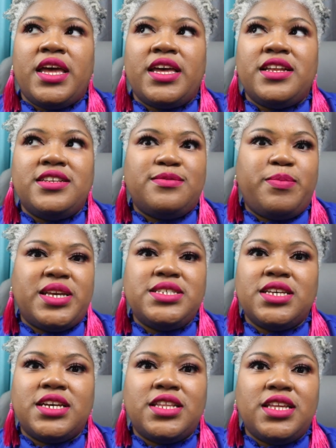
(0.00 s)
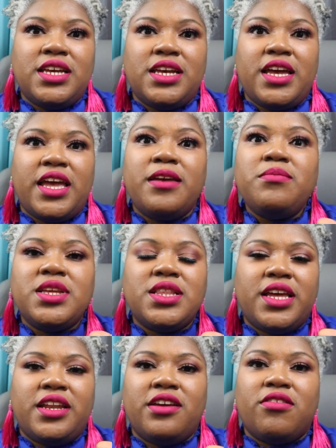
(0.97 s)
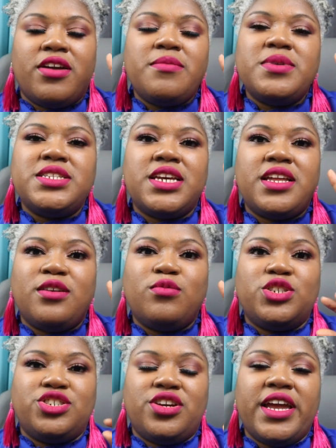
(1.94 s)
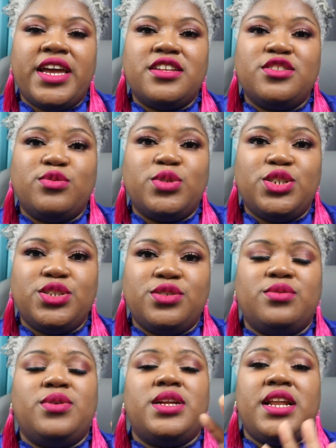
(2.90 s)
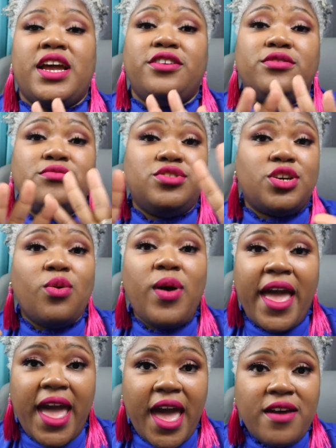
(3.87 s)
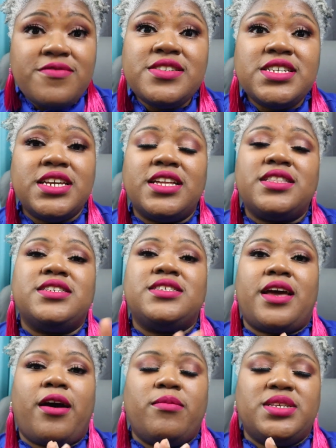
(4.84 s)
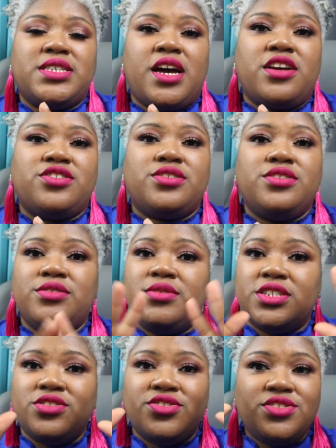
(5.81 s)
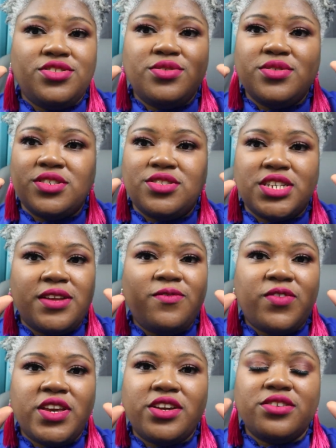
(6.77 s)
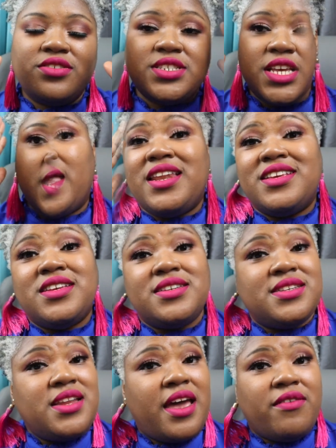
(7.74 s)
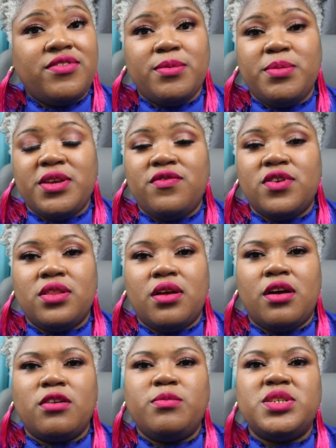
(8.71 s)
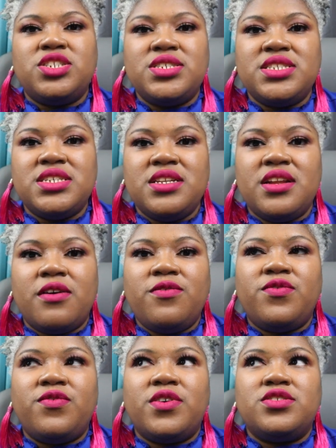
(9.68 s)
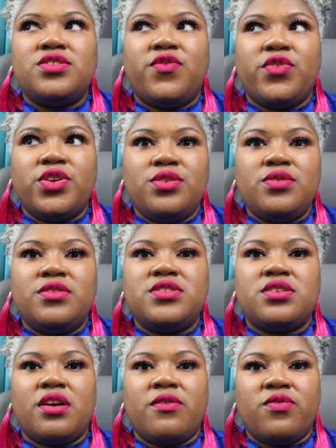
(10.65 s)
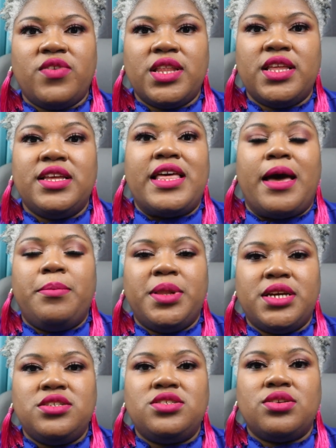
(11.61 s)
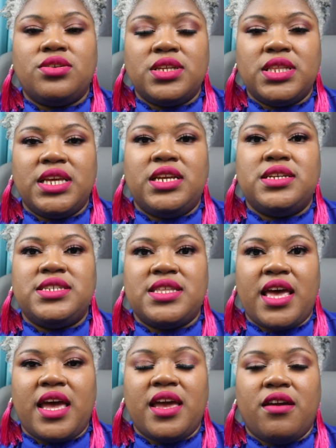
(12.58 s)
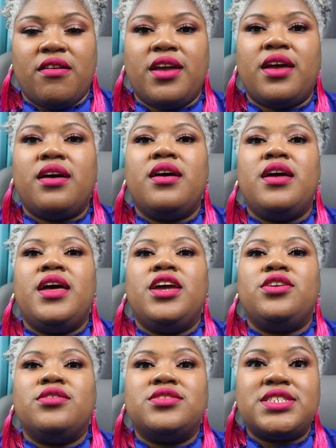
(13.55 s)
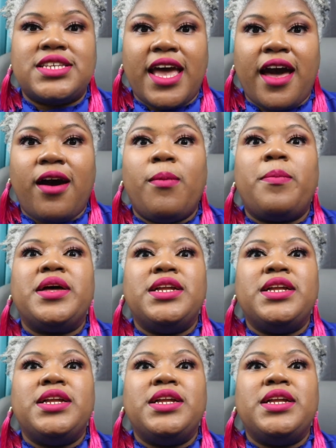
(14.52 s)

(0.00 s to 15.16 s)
It is basically emulating or imitating what your hands would do. Now you don't have to get the scalp massager. You can just use your 10 fingers and it doesn't have to be for long, but just enough for you to start feeling that blood circulating to that area. Your scalp